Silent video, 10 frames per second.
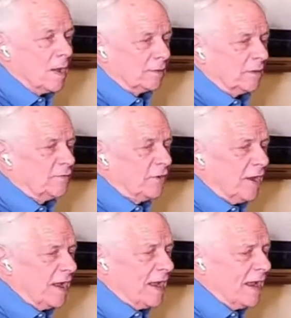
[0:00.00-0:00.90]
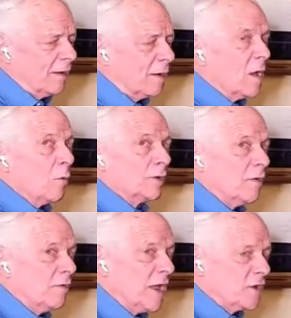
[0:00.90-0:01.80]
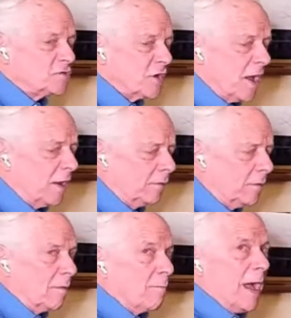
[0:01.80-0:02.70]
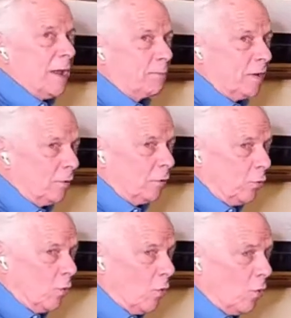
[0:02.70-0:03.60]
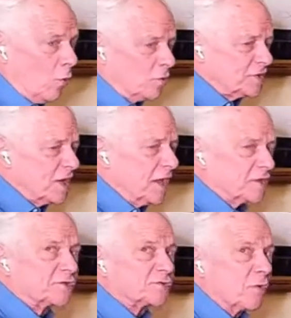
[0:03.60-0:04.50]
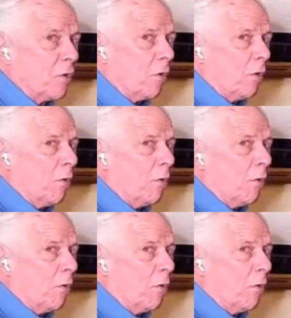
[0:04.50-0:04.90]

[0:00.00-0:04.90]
In a day when a nation might be losing its soul,